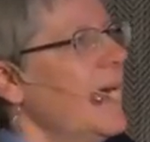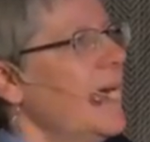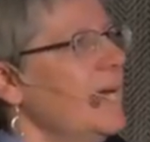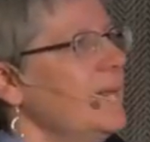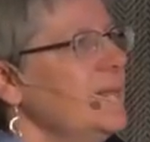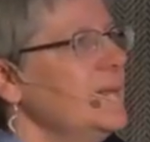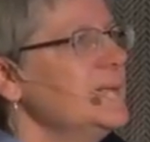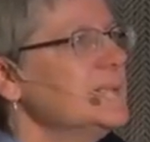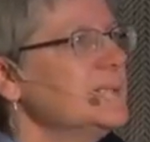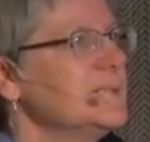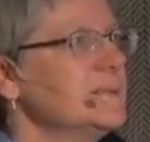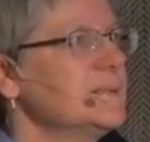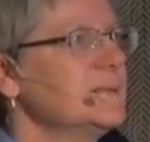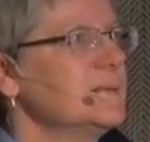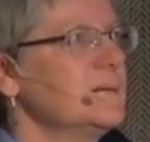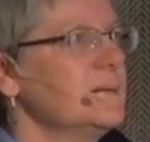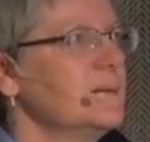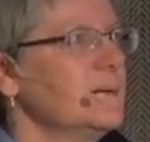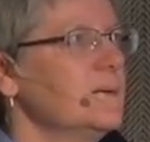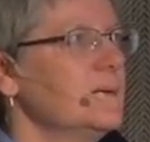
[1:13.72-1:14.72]
And this,
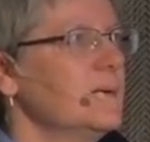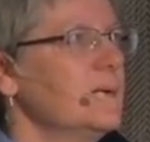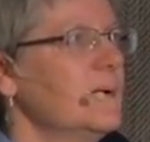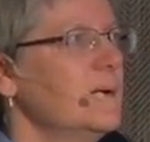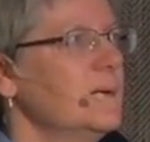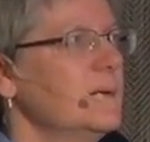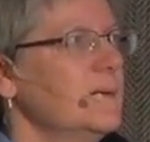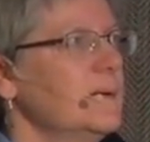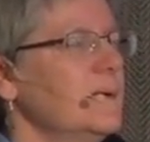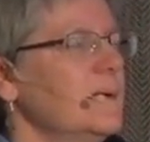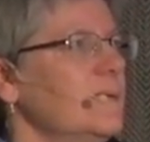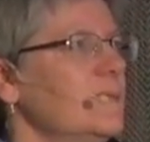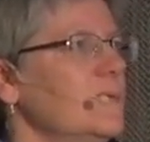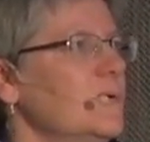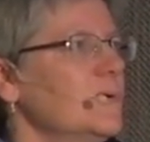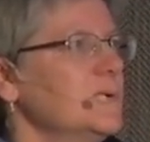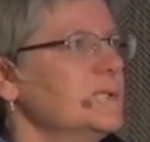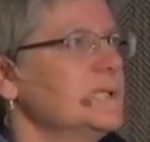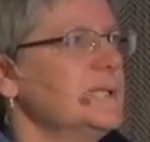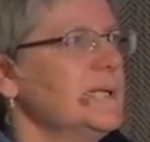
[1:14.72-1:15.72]
of
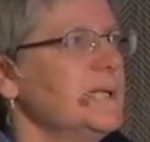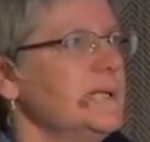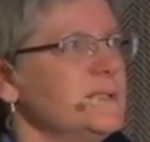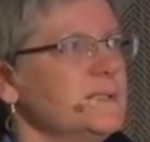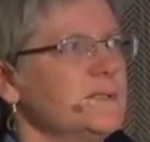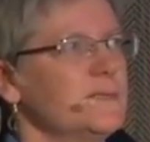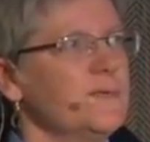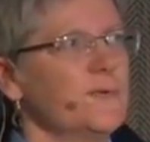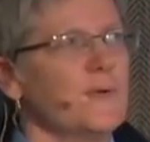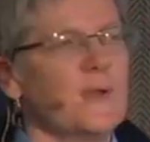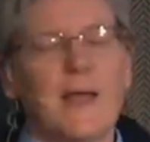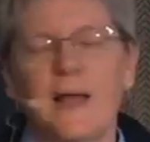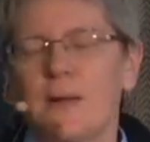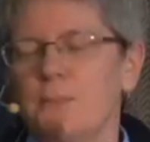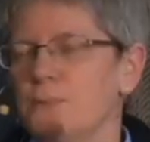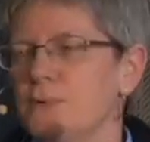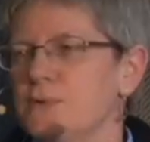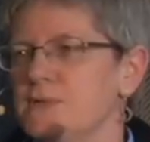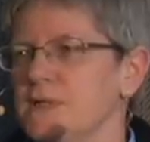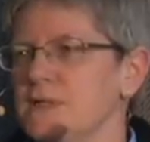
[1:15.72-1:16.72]
course, leads to very
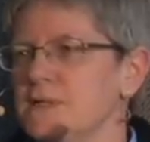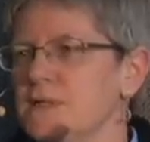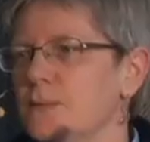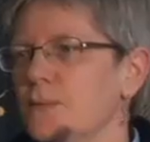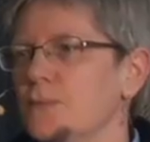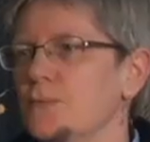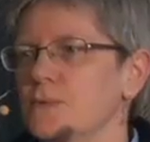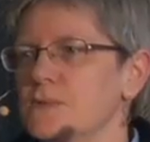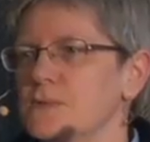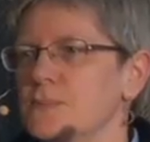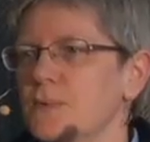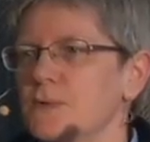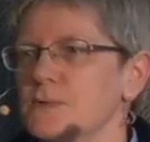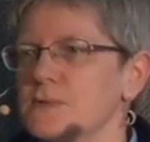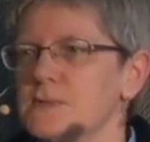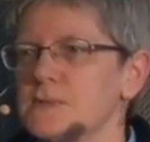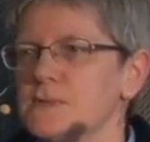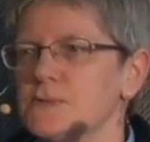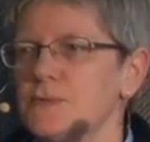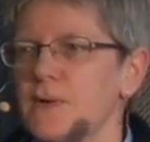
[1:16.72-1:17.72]
unpredictable
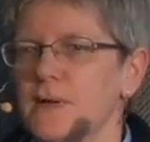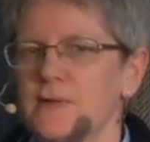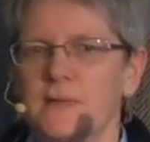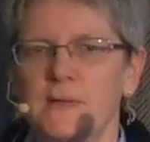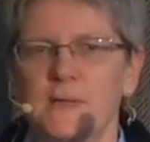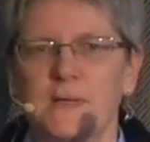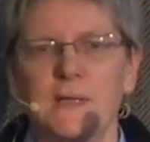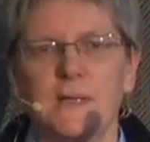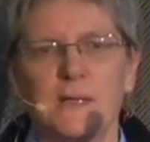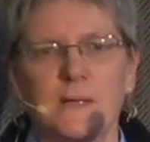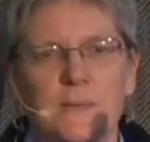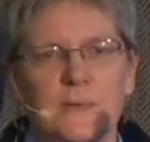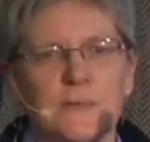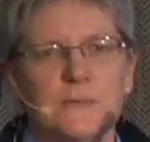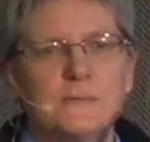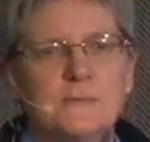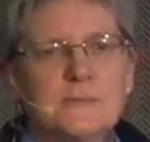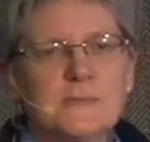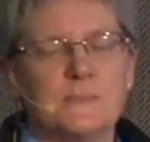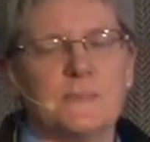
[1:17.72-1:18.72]
responses to our thinning
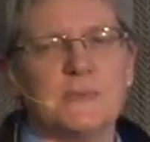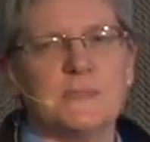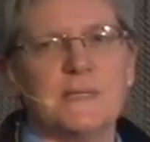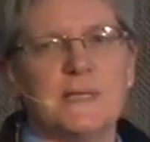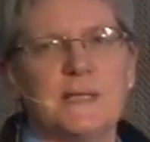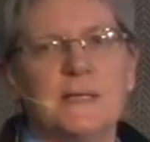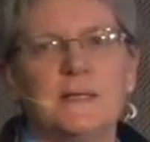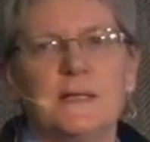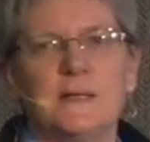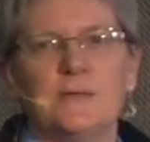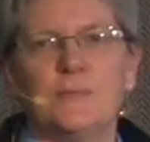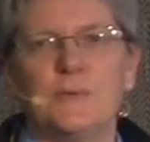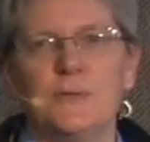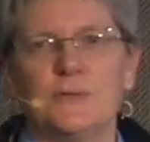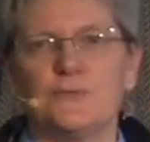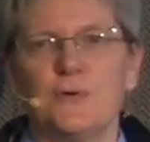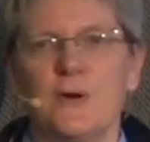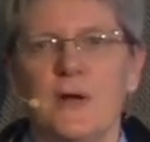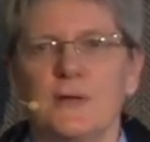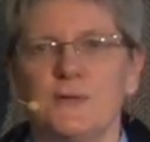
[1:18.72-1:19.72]
chemicals, particularly if we're
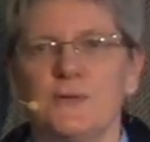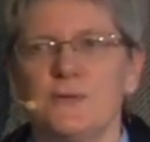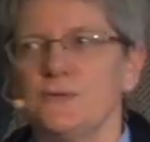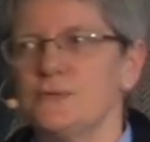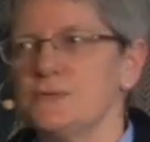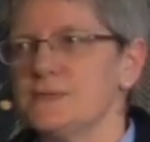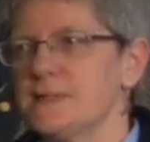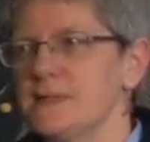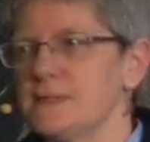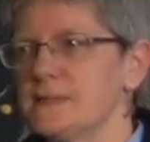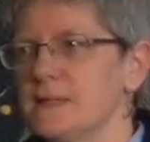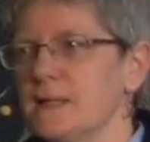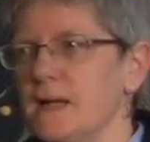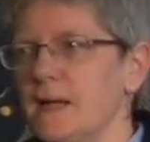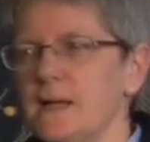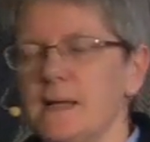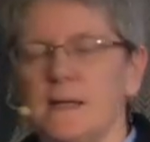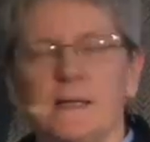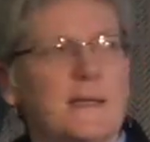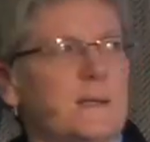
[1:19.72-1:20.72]
trying to use
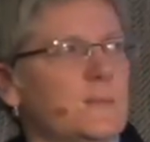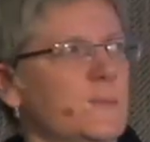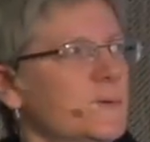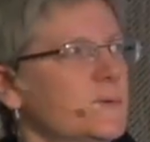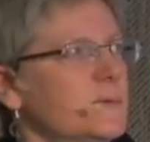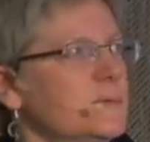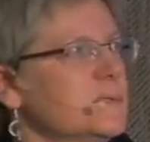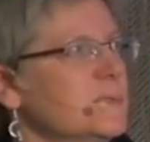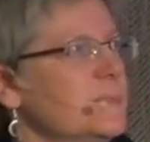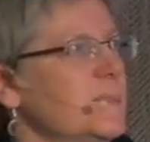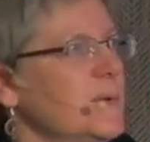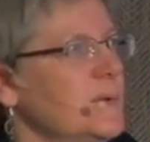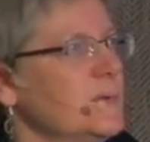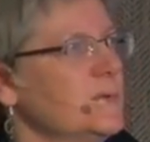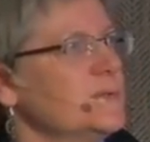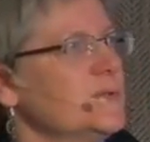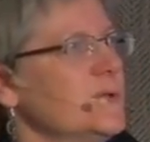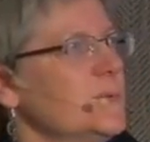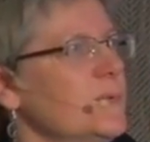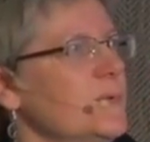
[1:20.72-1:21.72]
desiccating chemicals, but
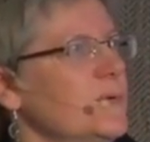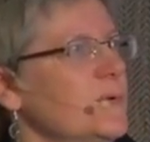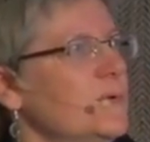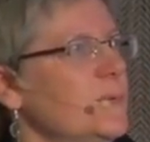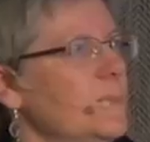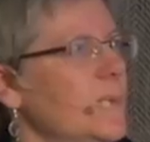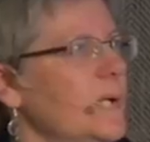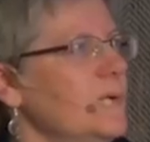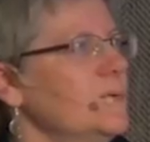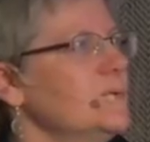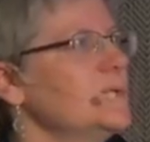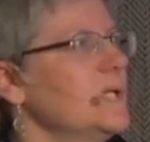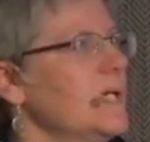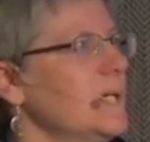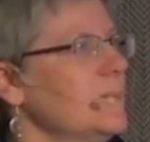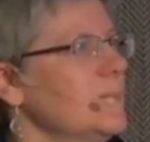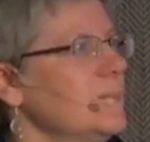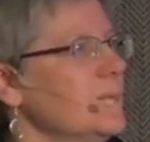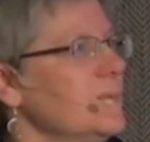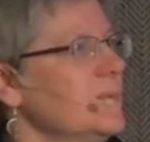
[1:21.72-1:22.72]
also with the hormonal
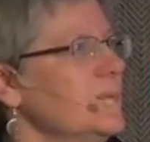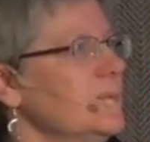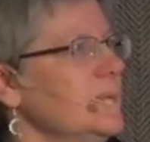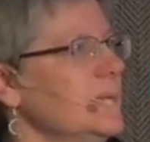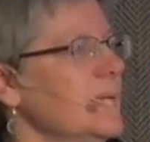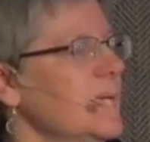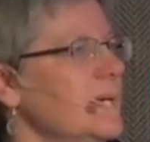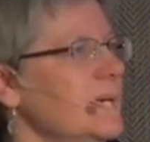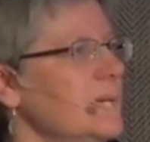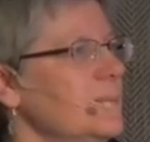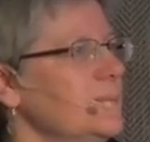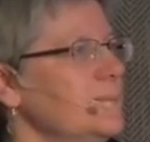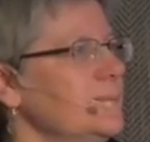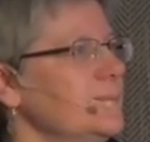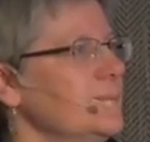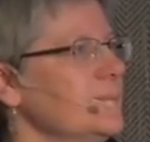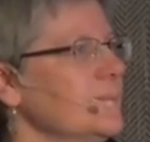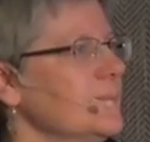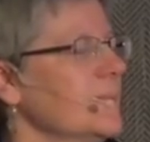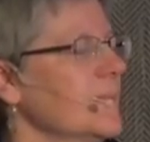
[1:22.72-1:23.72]
type
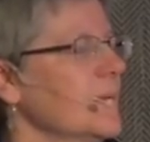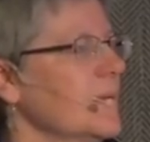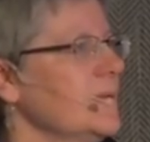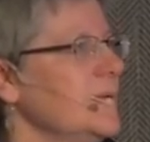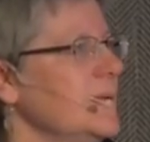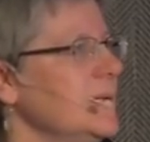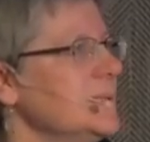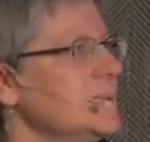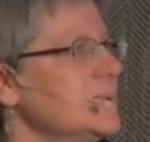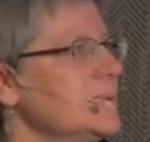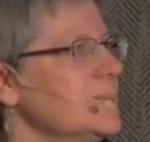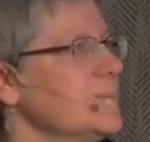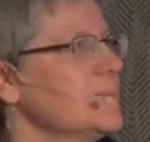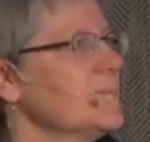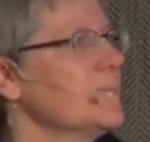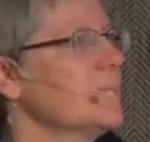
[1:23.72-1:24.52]
thinners.